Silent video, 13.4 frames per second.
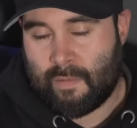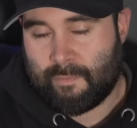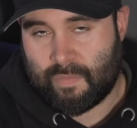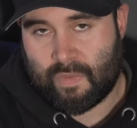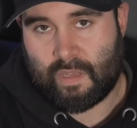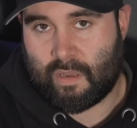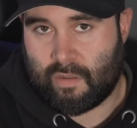
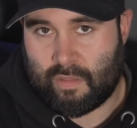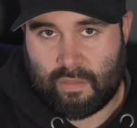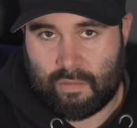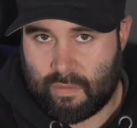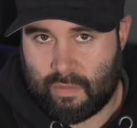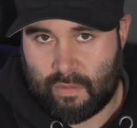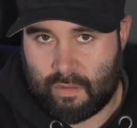you know,
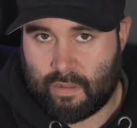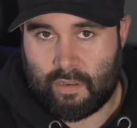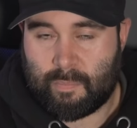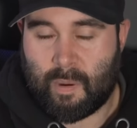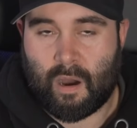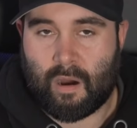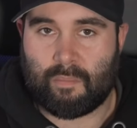the
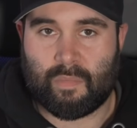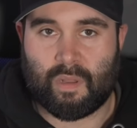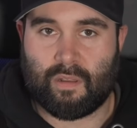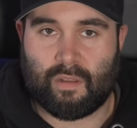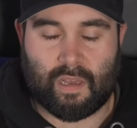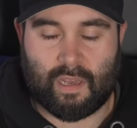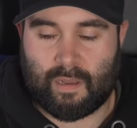
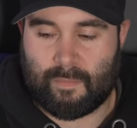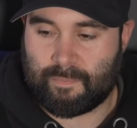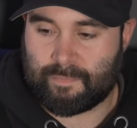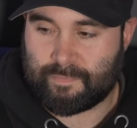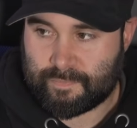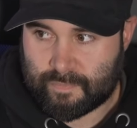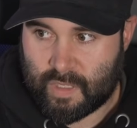department, you
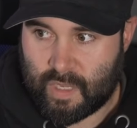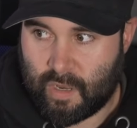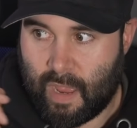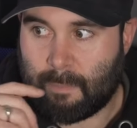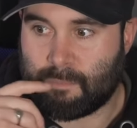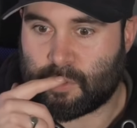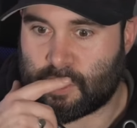know,
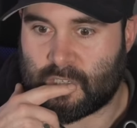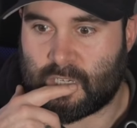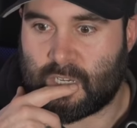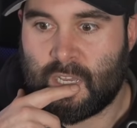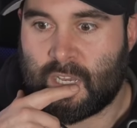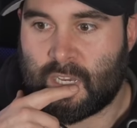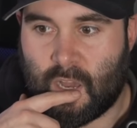Hampshire
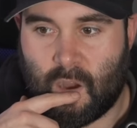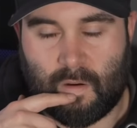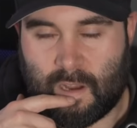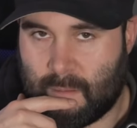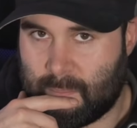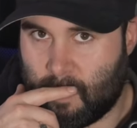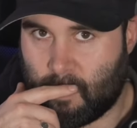can't
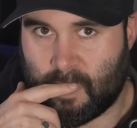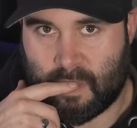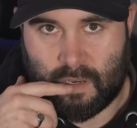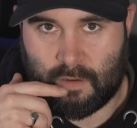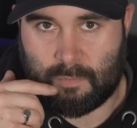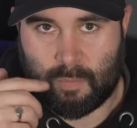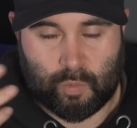come up with
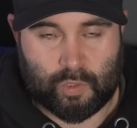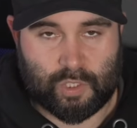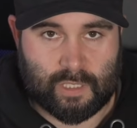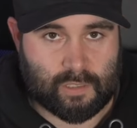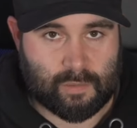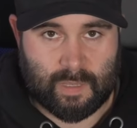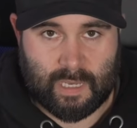enough
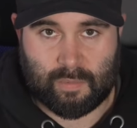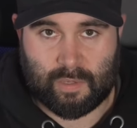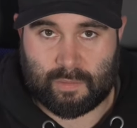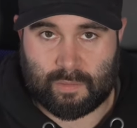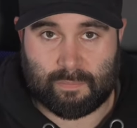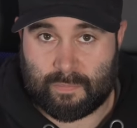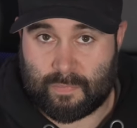bullshit to be able
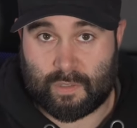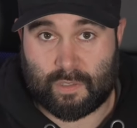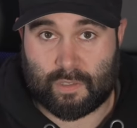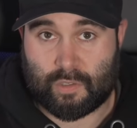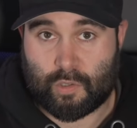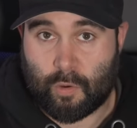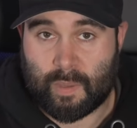to
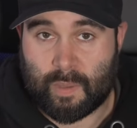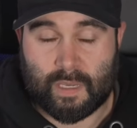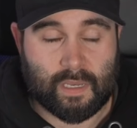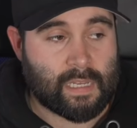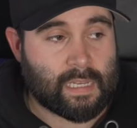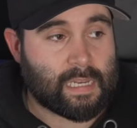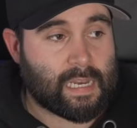stop it.
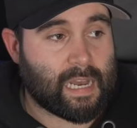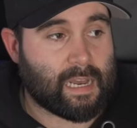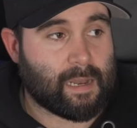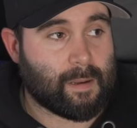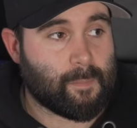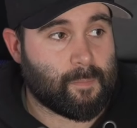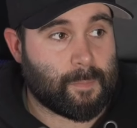
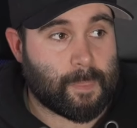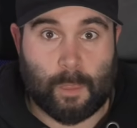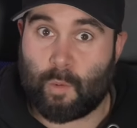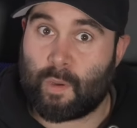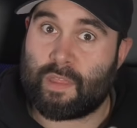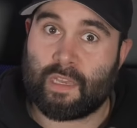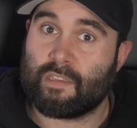
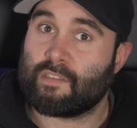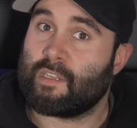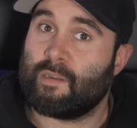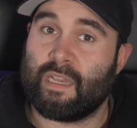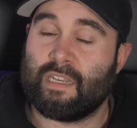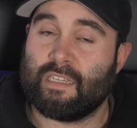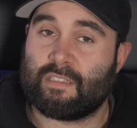Do I think it's going to
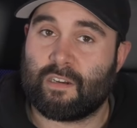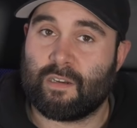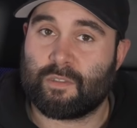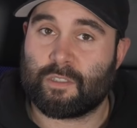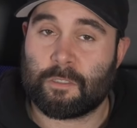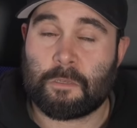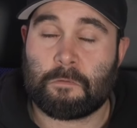be anytime
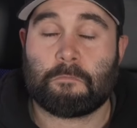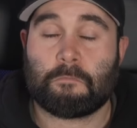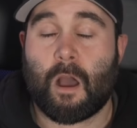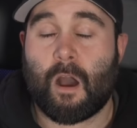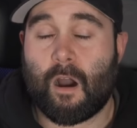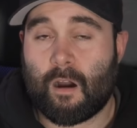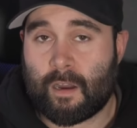soon?
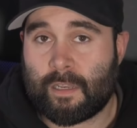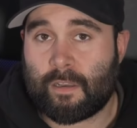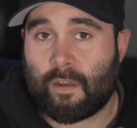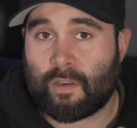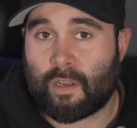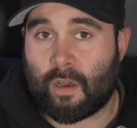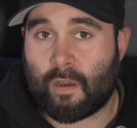I
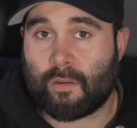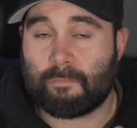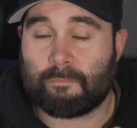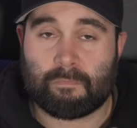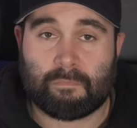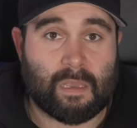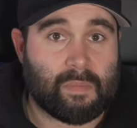don't know.
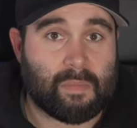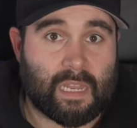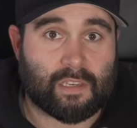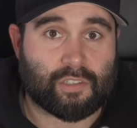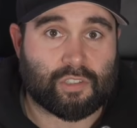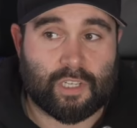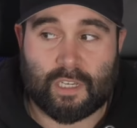Maybe
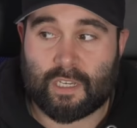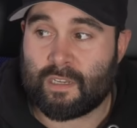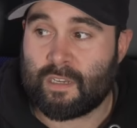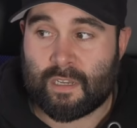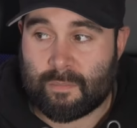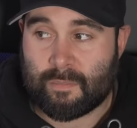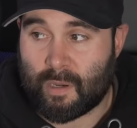next year,
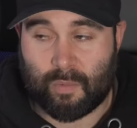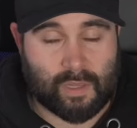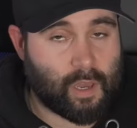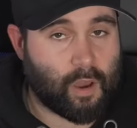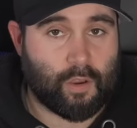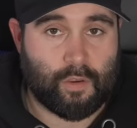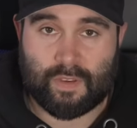but with
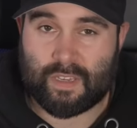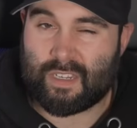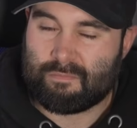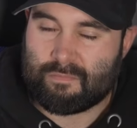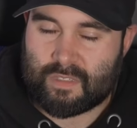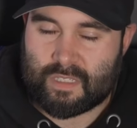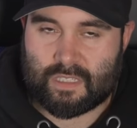COVID,
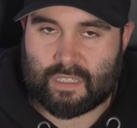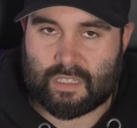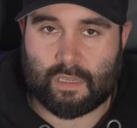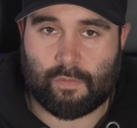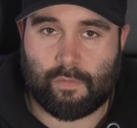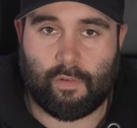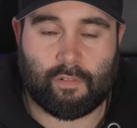it's
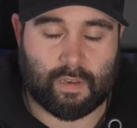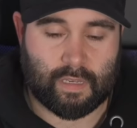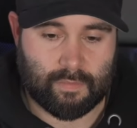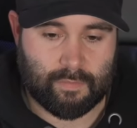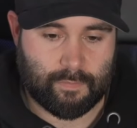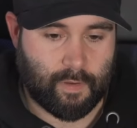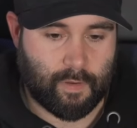very,
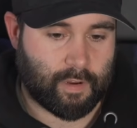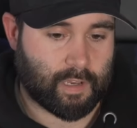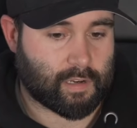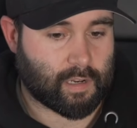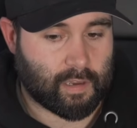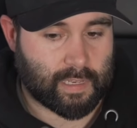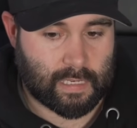very
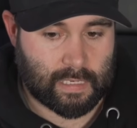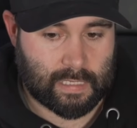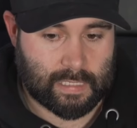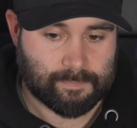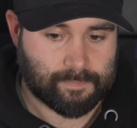unlikely.